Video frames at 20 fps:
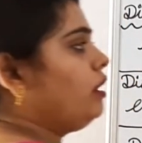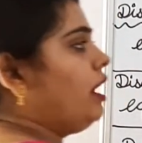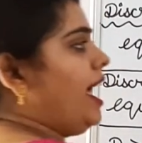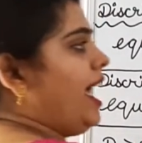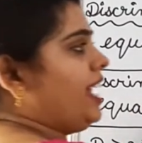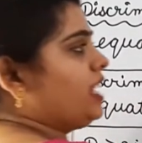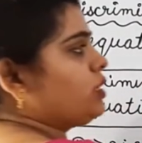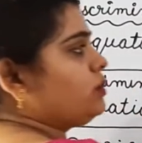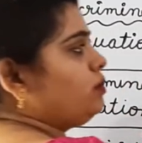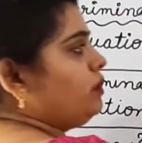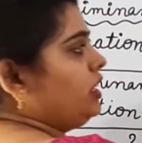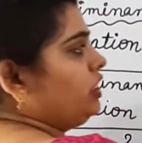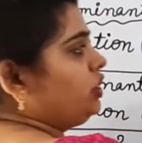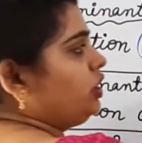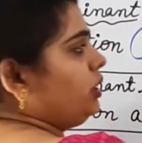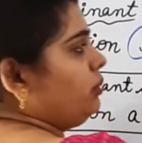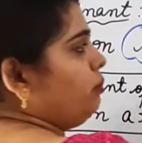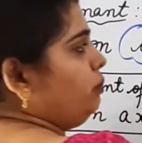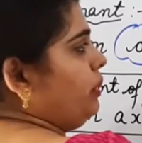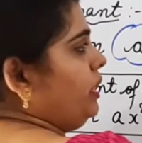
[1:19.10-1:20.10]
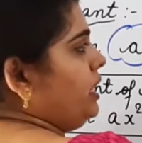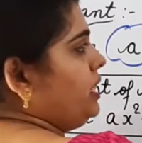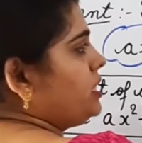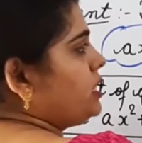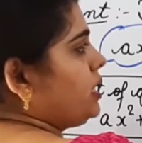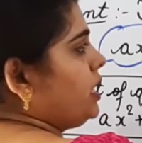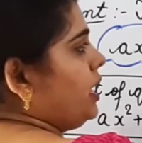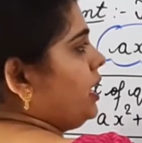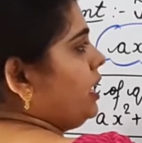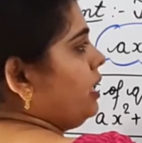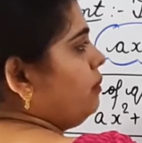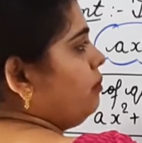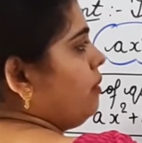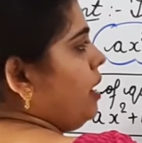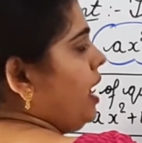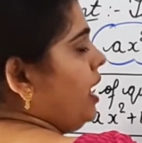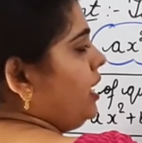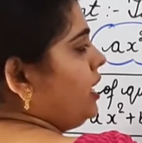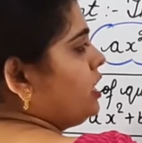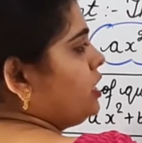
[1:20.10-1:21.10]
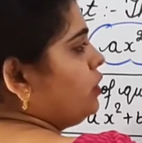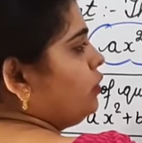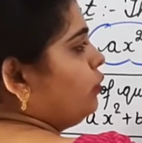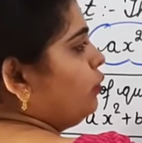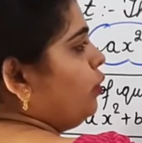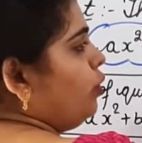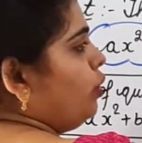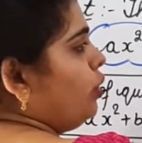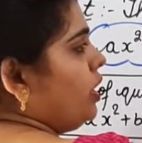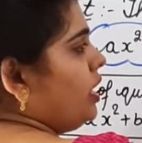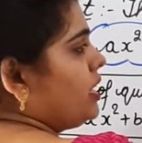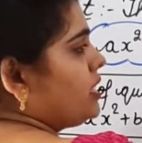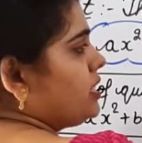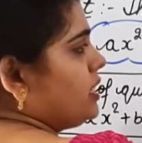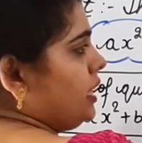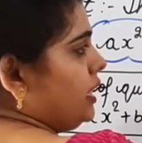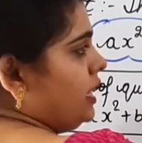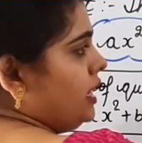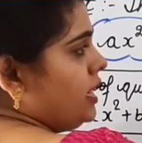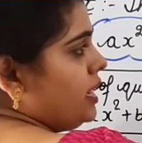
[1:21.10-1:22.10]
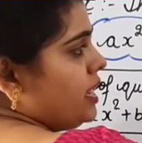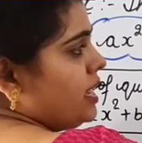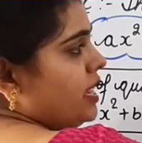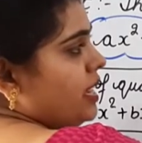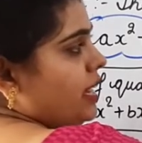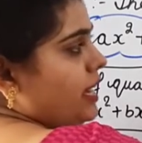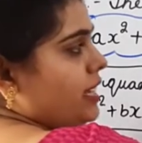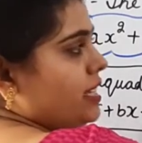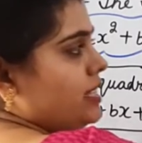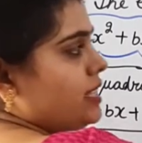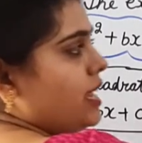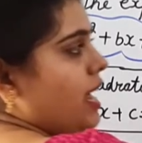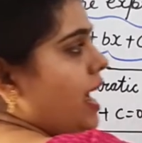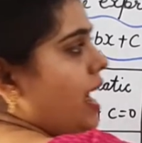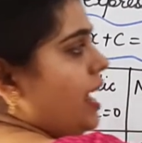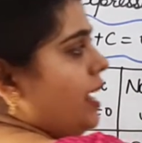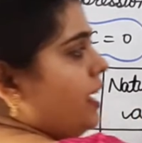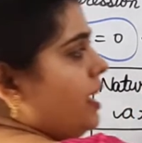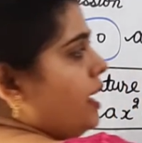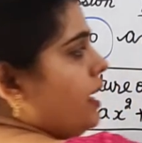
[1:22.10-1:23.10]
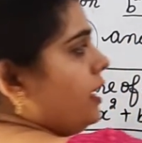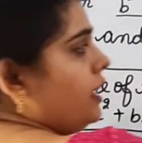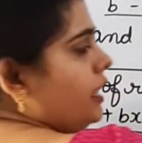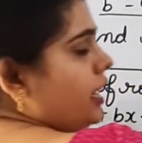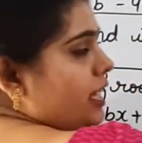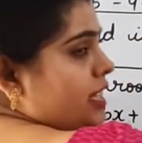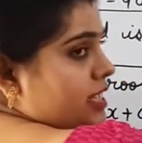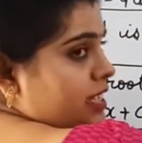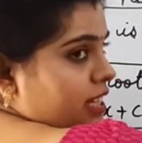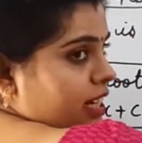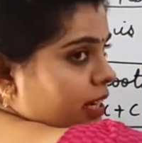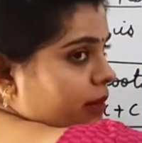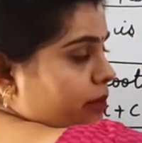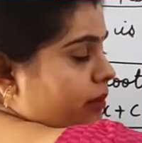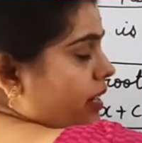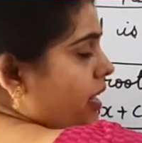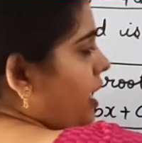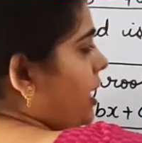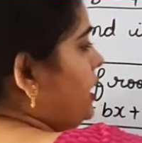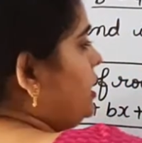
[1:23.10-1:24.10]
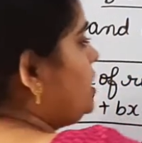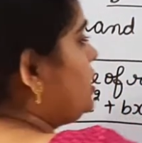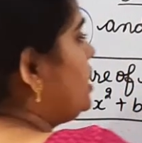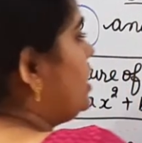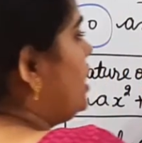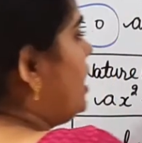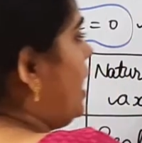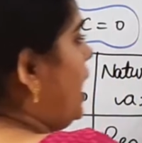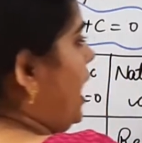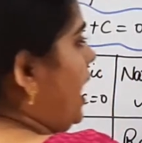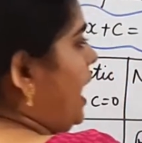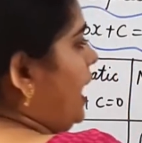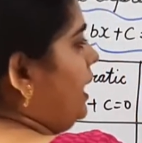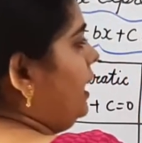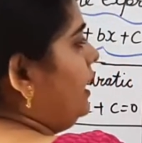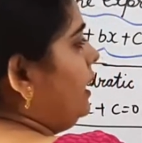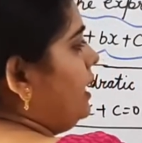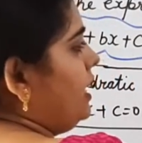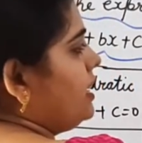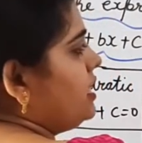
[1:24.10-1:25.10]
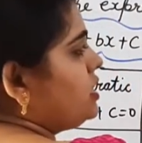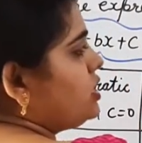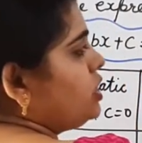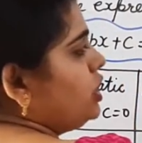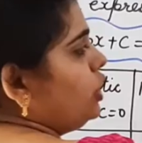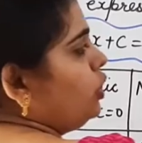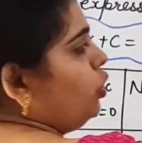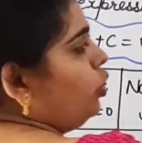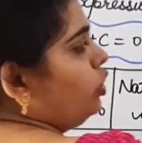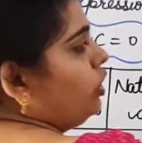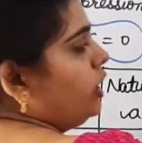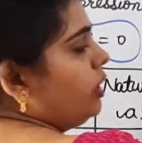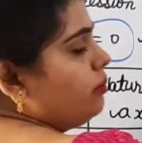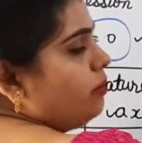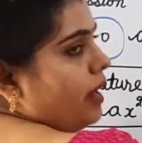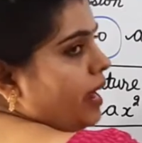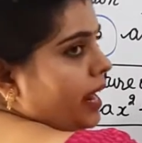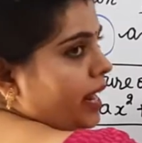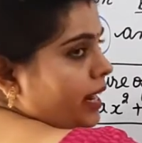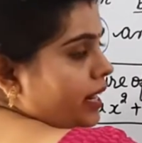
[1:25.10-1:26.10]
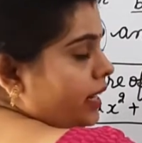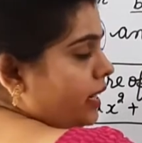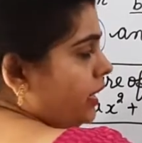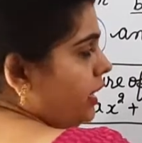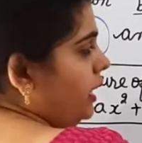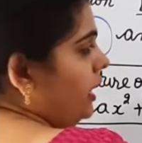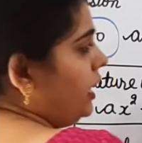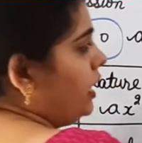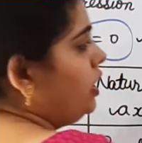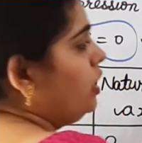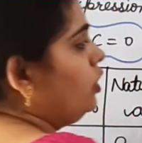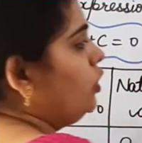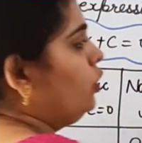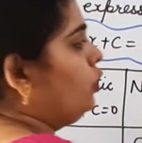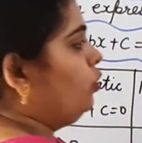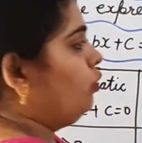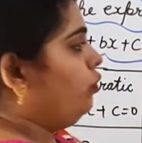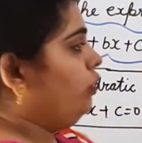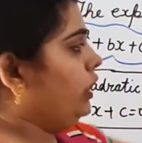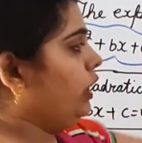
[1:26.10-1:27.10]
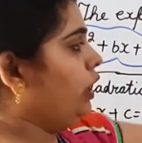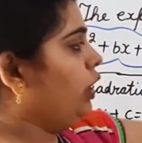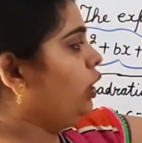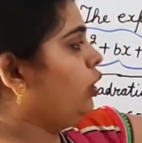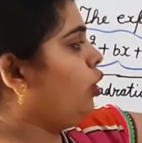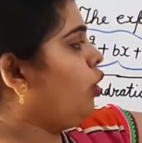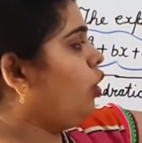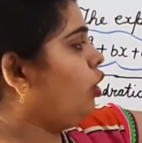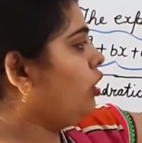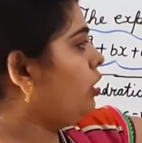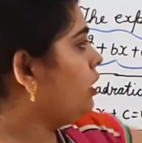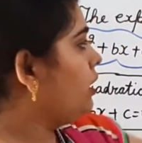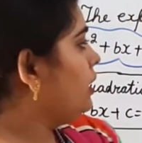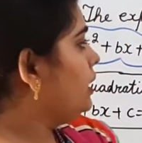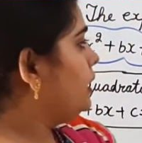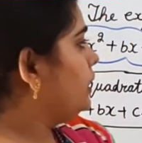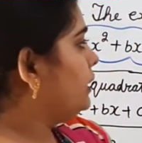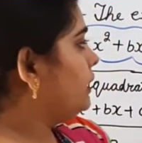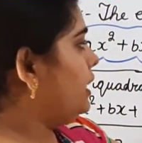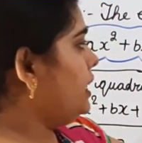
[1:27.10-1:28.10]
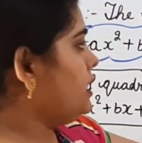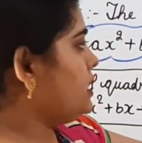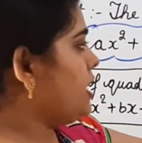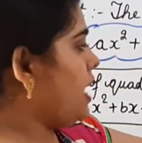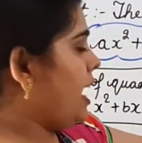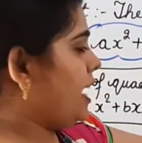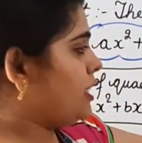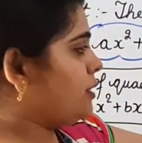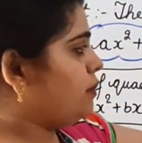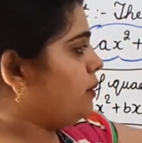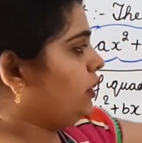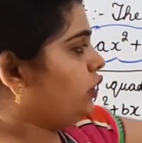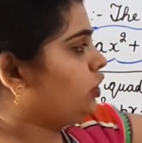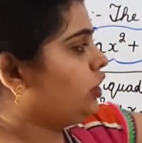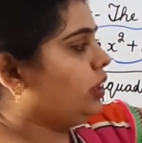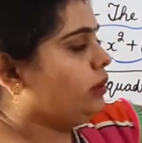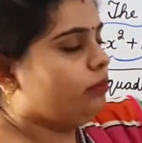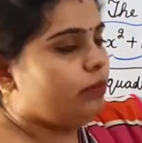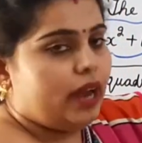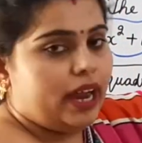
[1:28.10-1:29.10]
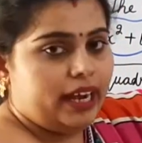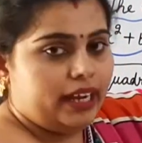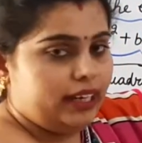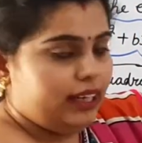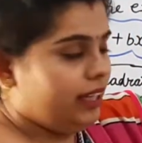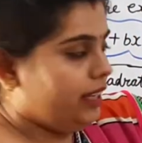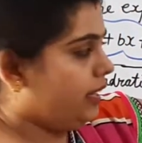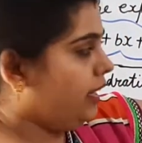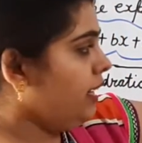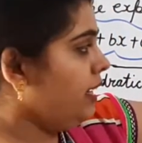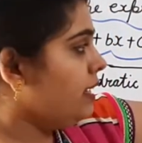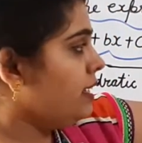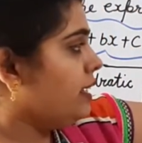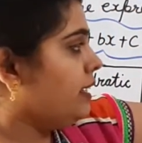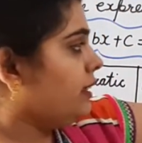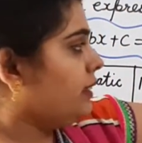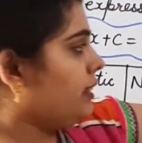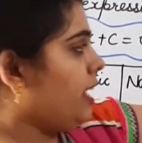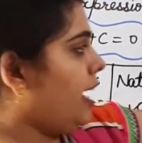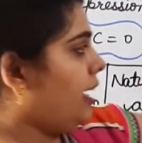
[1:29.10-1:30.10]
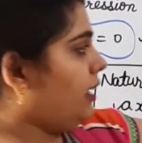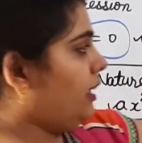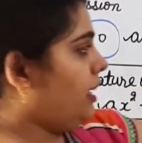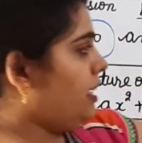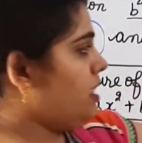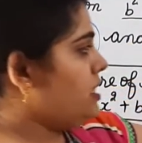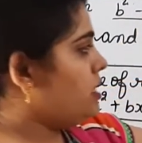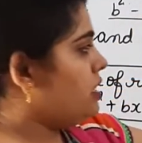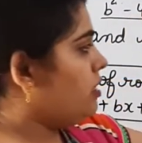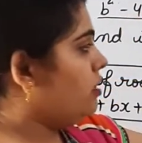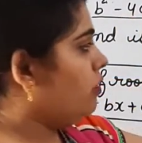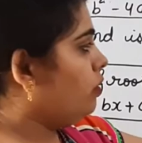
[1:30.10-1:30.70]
expression b square minus 4ac is called discriminant and is denoted by d. We denote this expression by d, that is